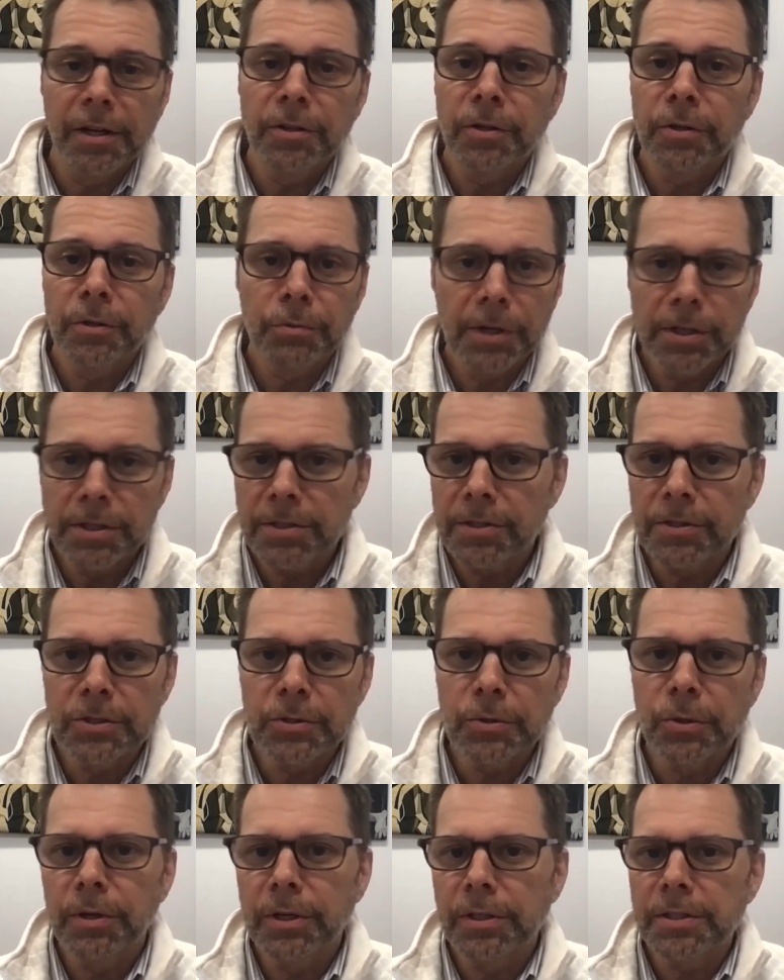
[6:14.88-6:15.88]
of know the rest of the
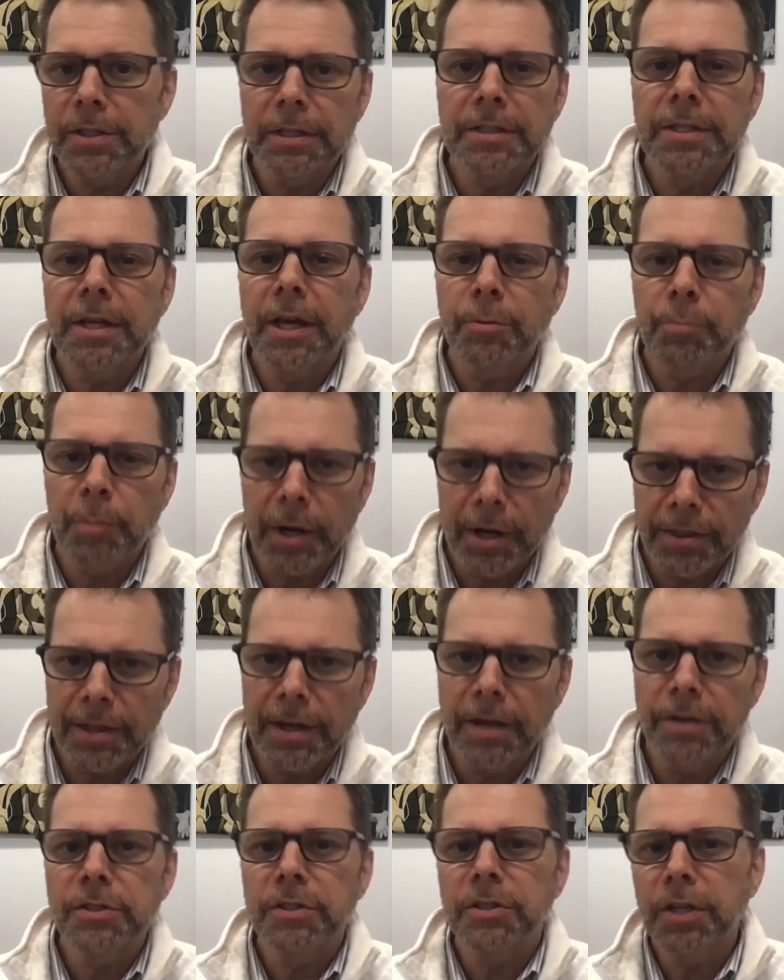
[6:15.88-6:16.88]
story. It's like death by
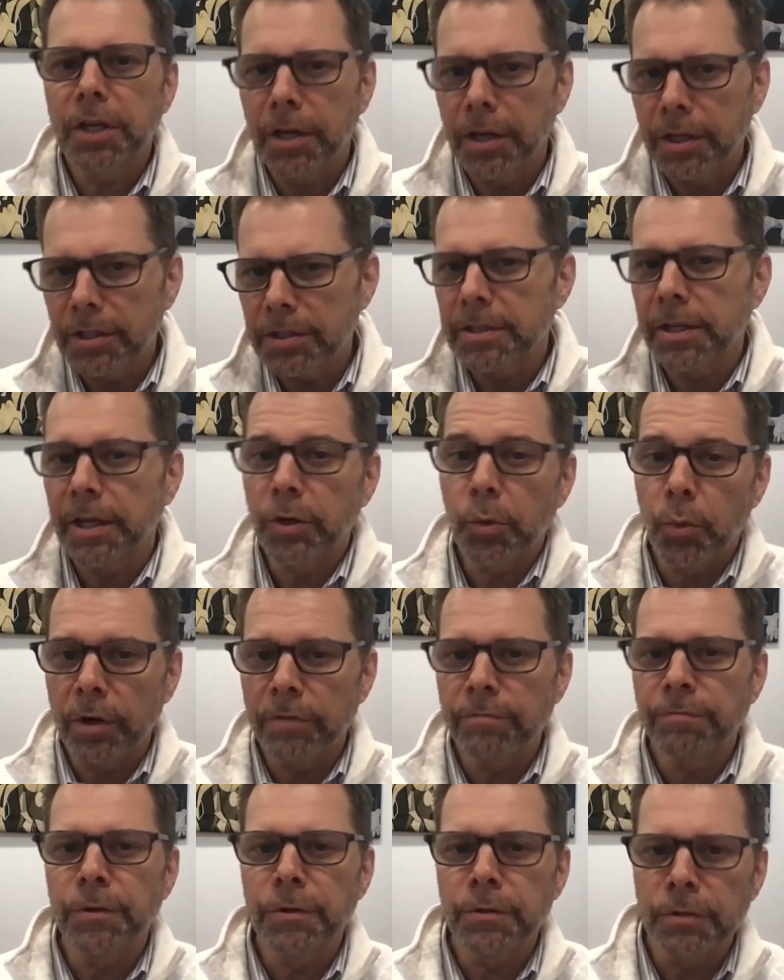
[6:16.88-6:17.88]
1,000 cuts. Like, one
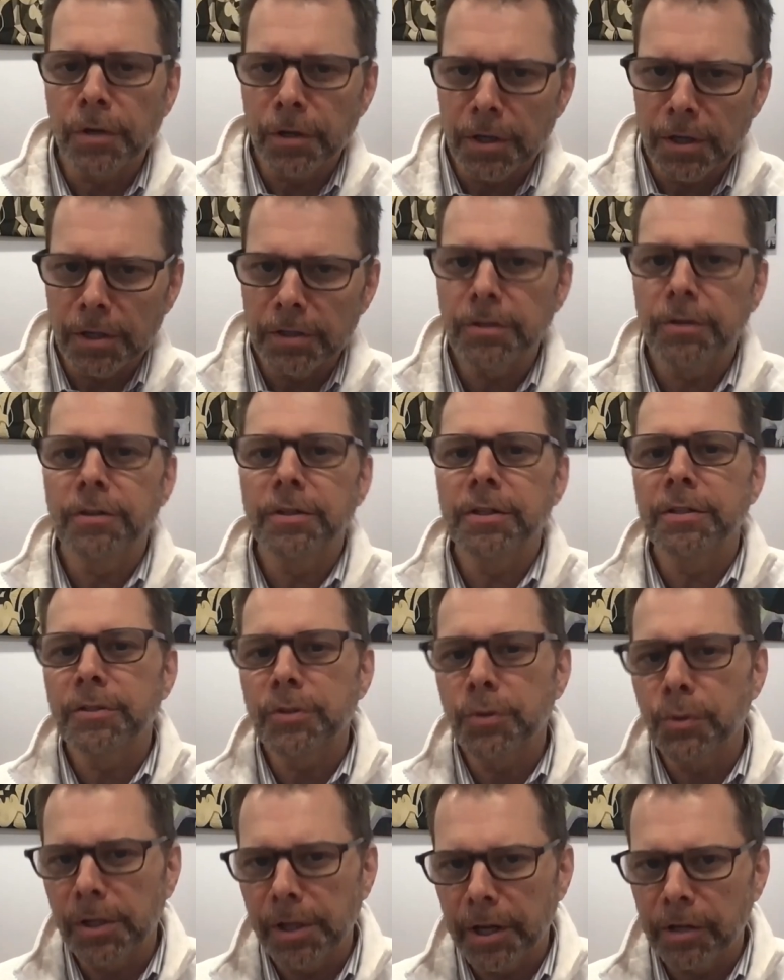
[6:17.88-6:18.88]
phone call turned
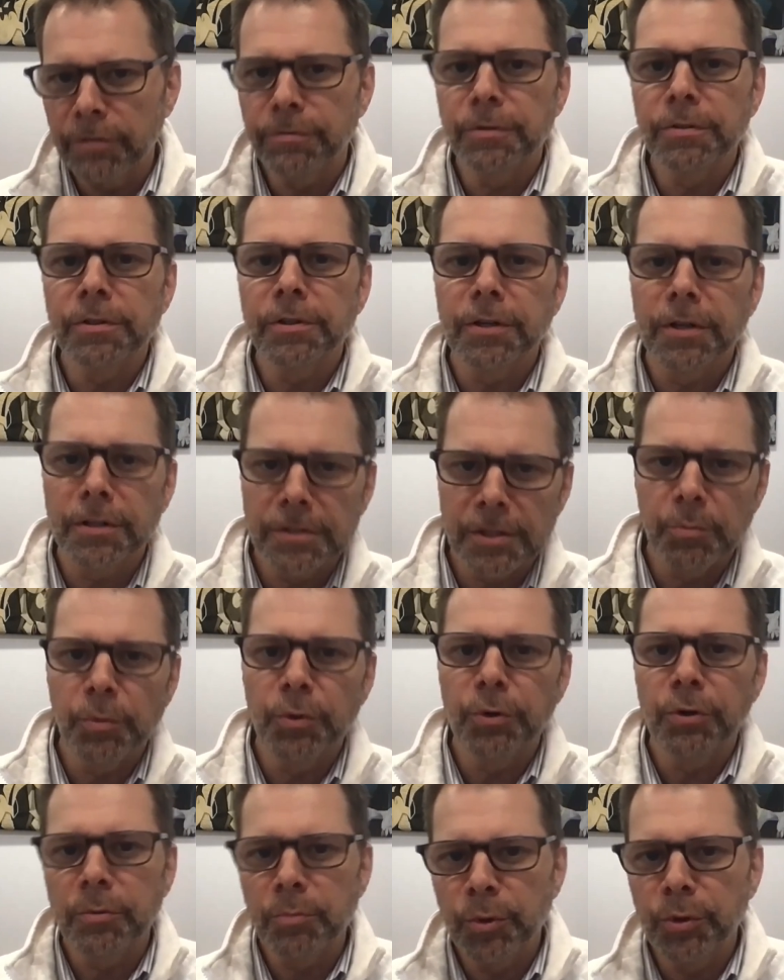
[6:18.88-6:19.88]
into a lot of phone calls and
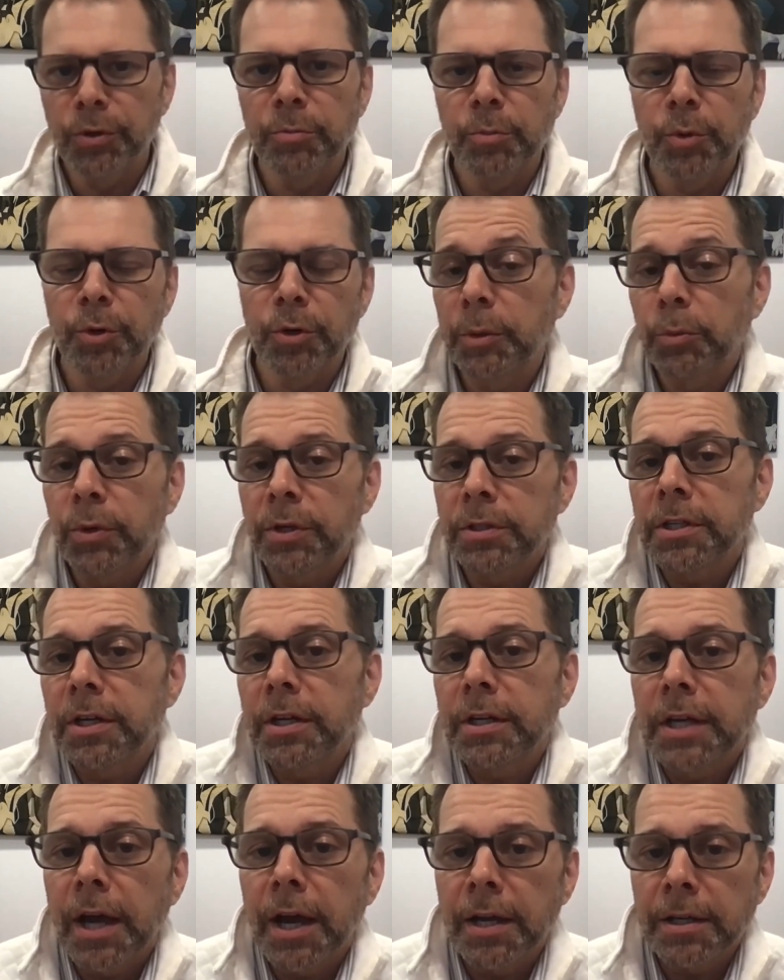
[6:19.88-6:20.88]
more and more and more. But once
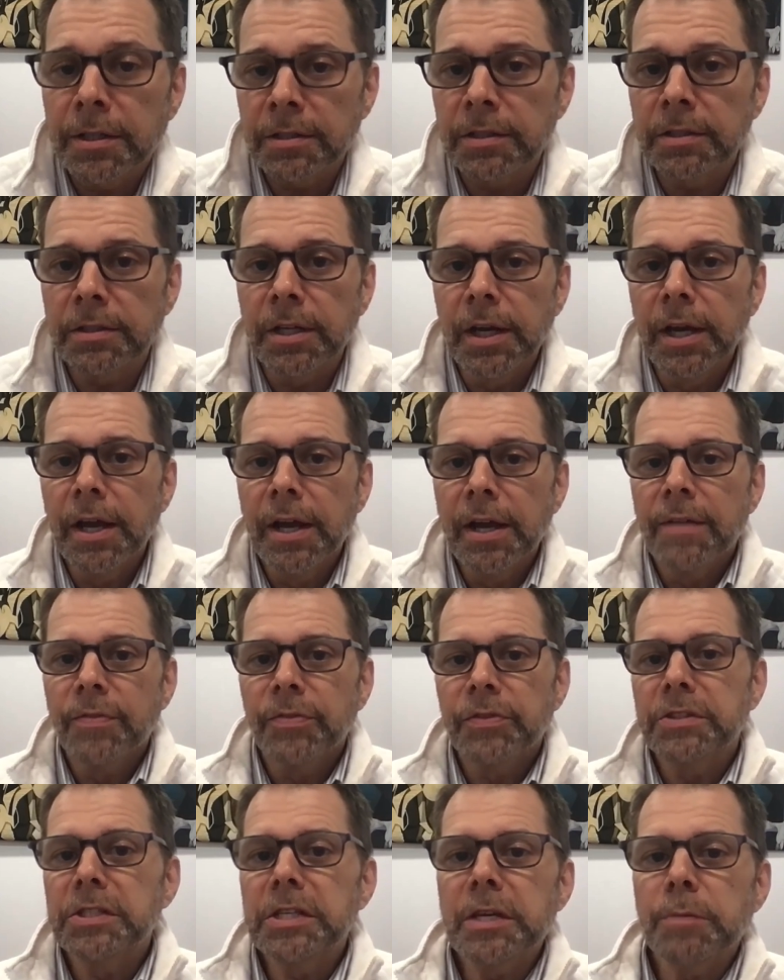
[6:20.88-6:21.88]
I gotten
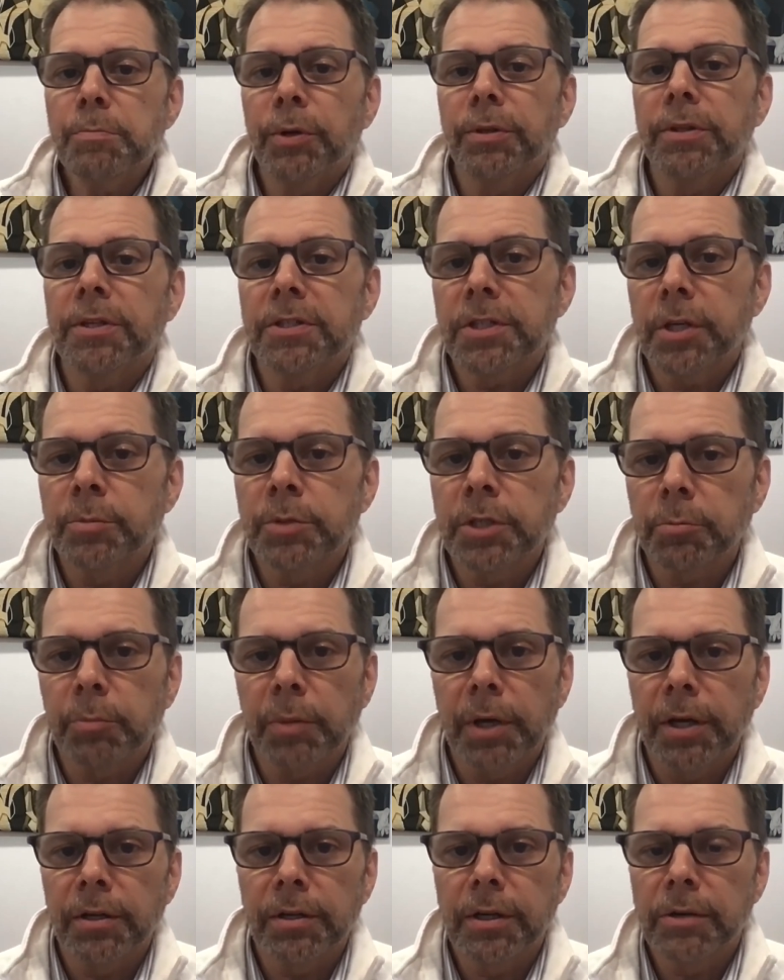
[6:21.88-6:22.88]
deep on the subject
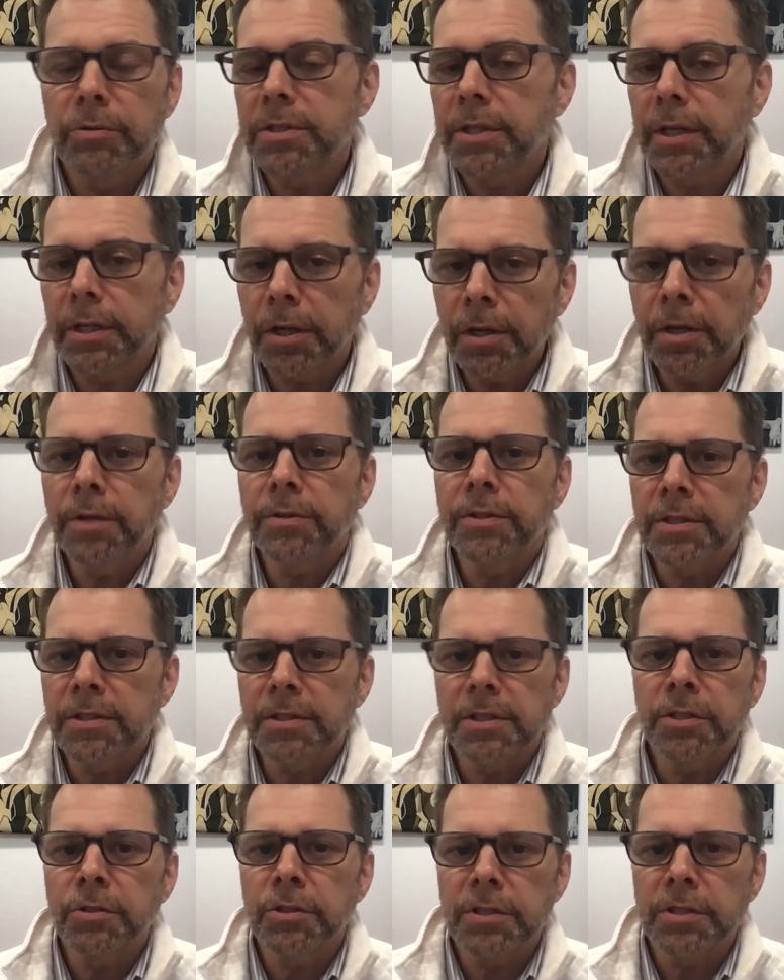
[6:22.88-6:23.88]
matter, I was like, oh, this
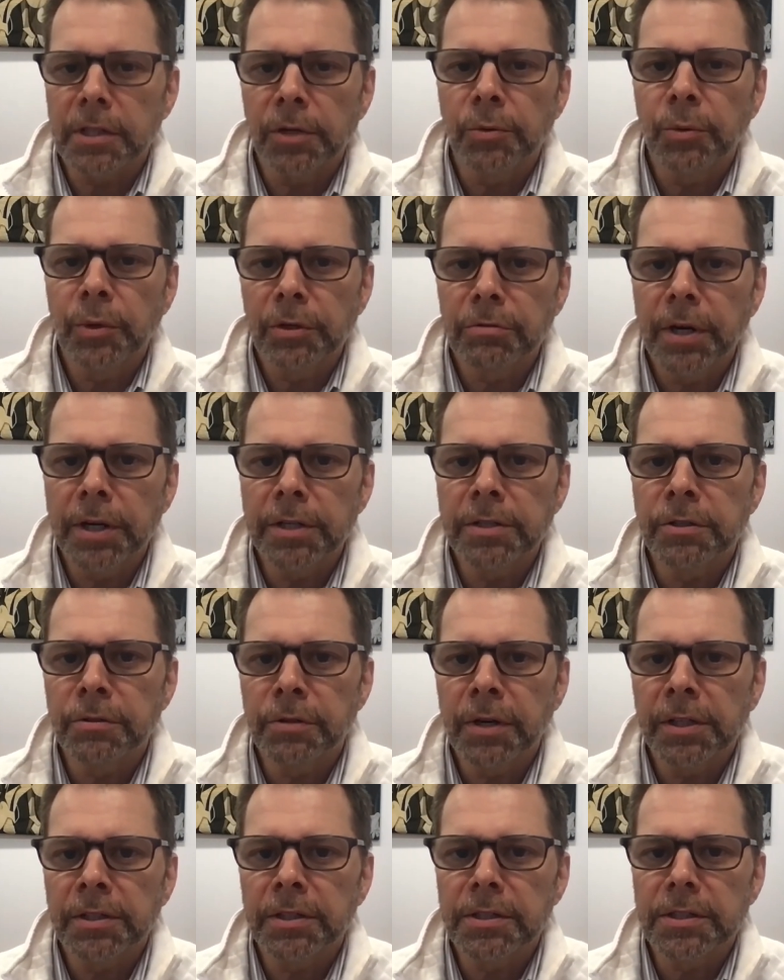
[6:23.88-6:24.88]
is interesting. I want to write and
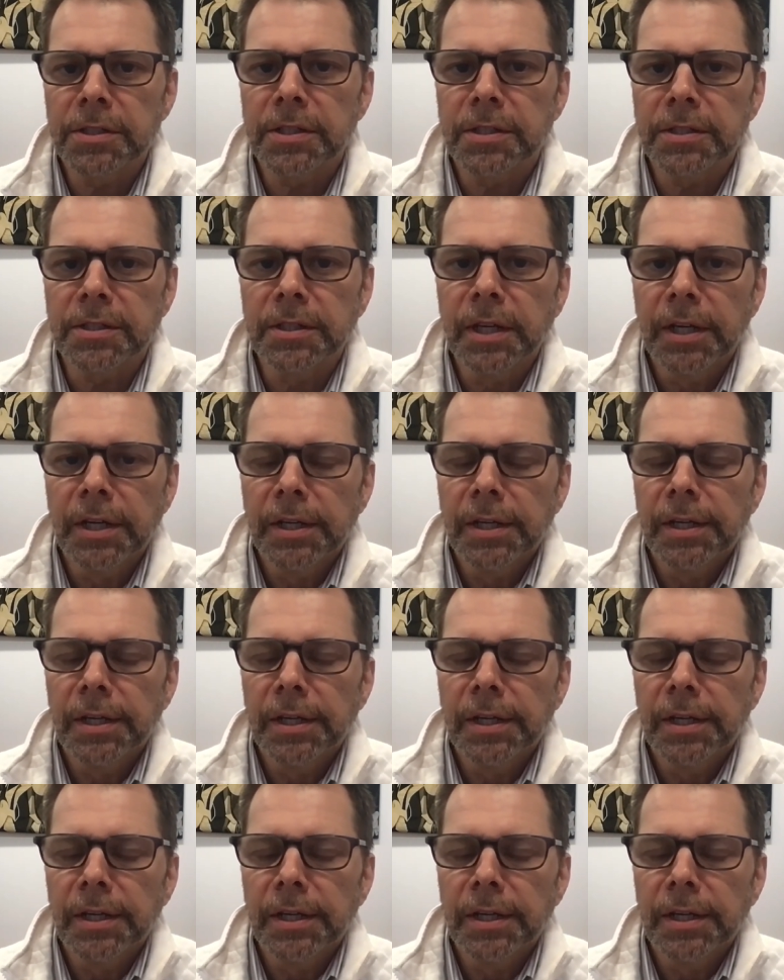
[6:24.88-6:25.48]
direct this. And